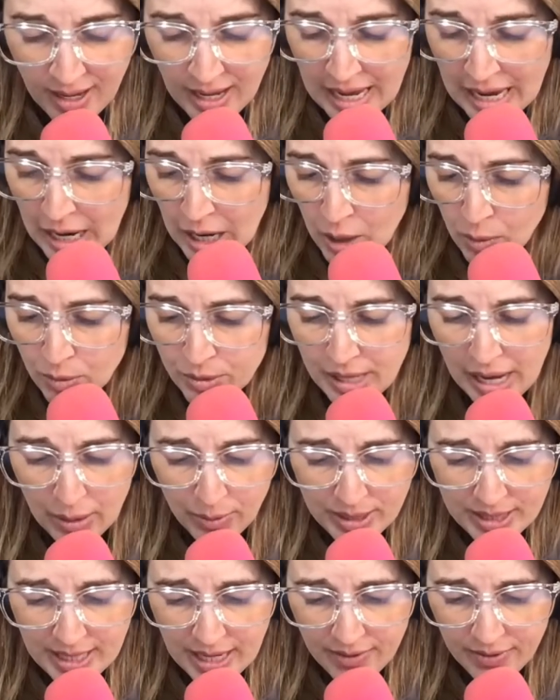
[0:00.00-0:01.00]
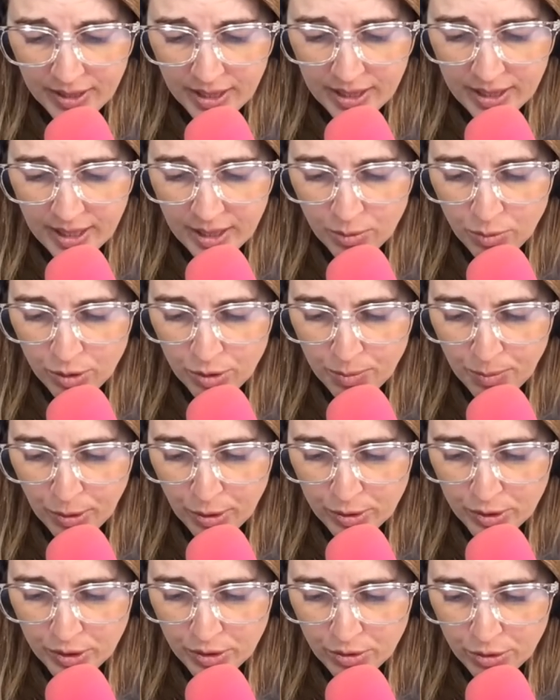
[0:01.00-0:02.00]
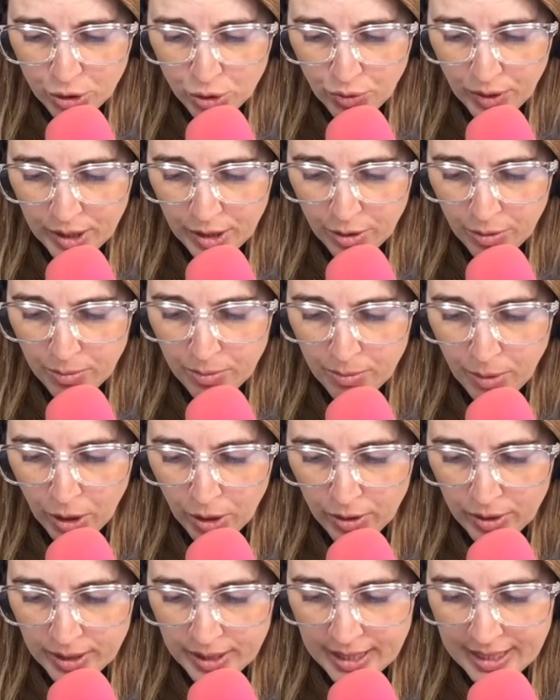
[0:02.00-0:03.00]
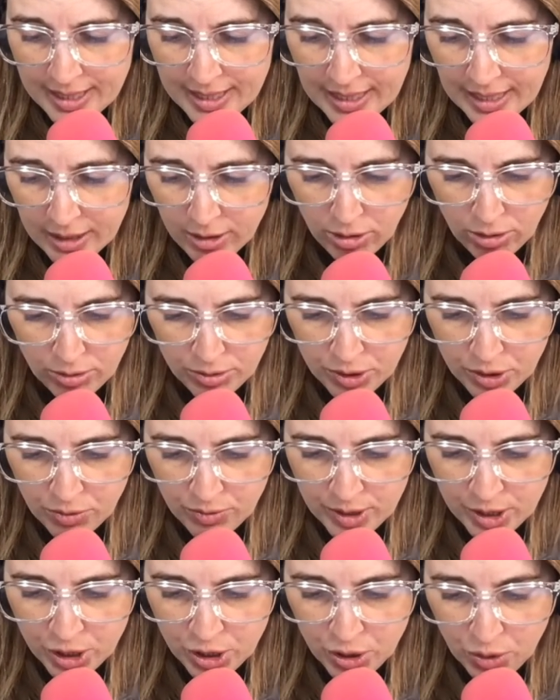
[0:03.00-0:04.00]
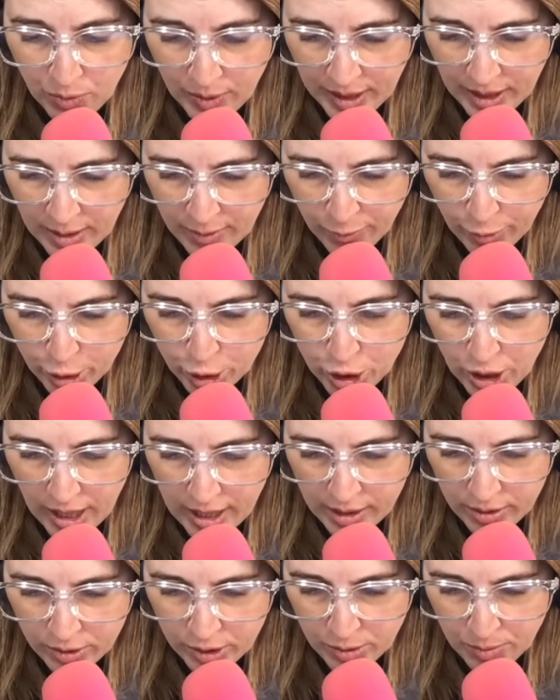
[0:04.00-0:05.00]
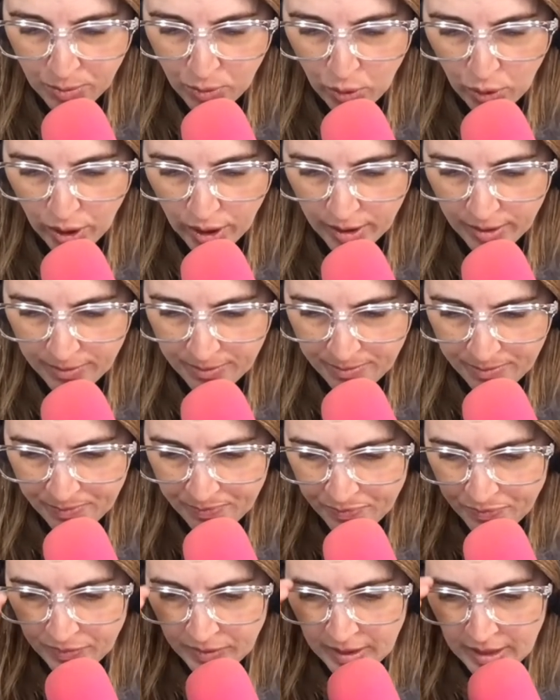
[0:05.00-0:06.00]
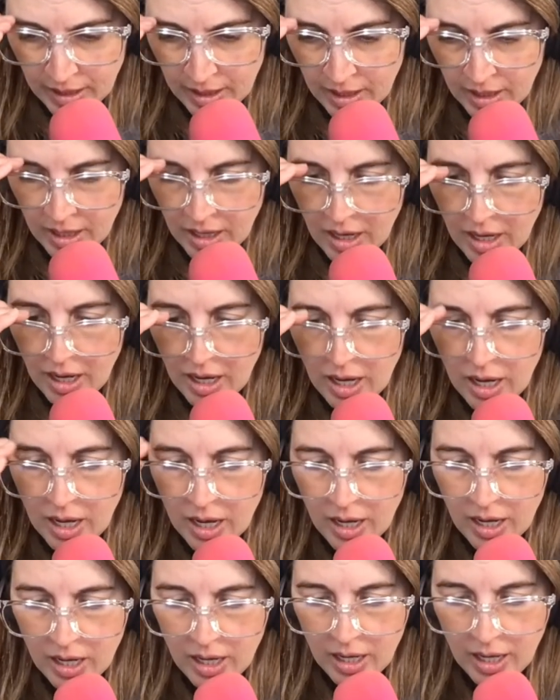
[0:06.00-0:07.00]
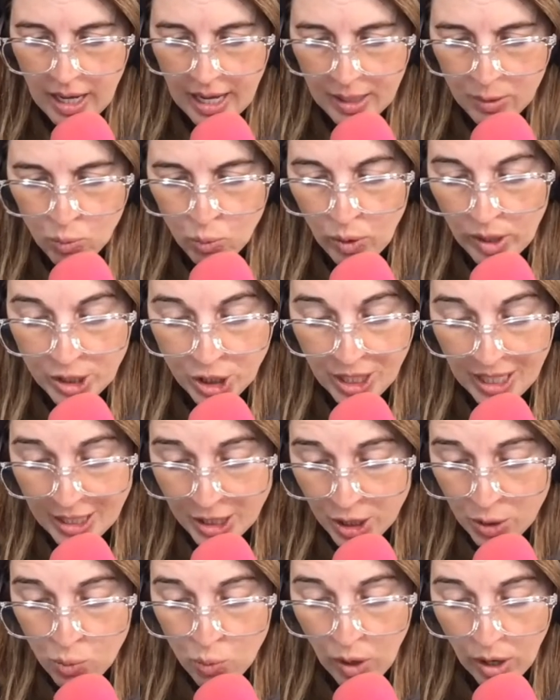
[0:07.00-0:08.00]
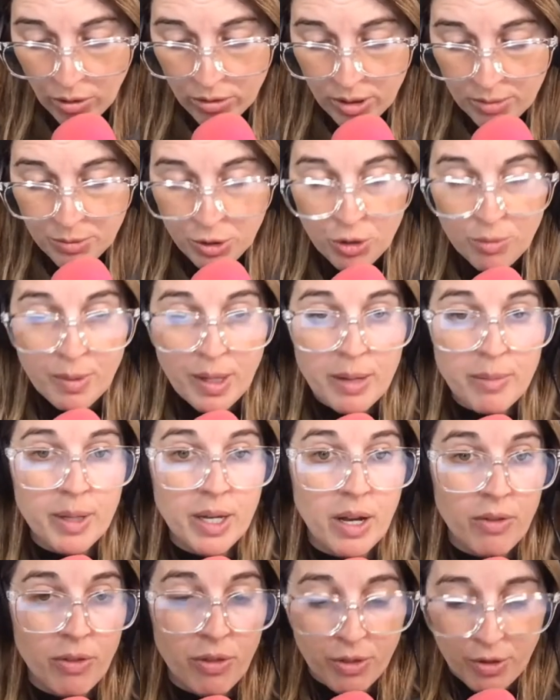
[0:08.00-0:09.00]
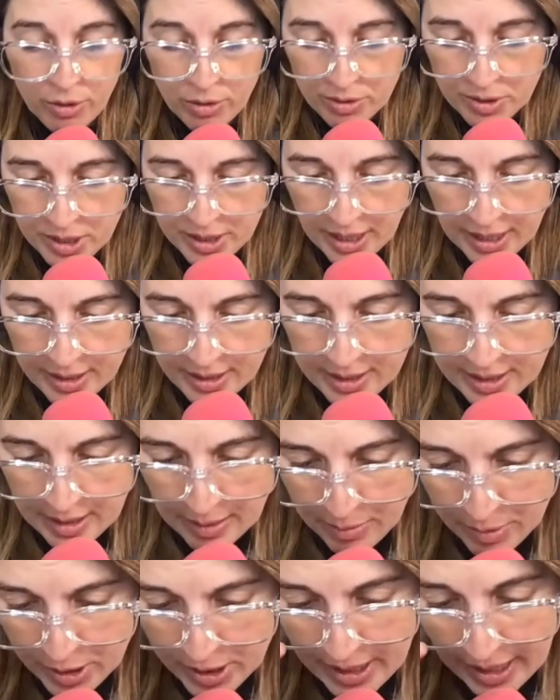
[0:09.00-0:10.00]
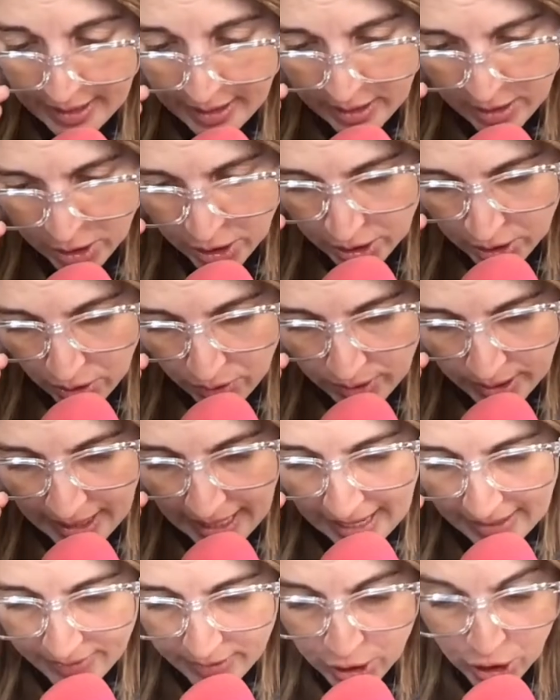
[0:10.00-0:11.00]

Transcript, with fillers: Well, now he's having a kid with personal trainer Maralee Nichols, who is suing him for child support. Uh, and she actually welcomed her baby on Thursday, December 2nd. She's already had that.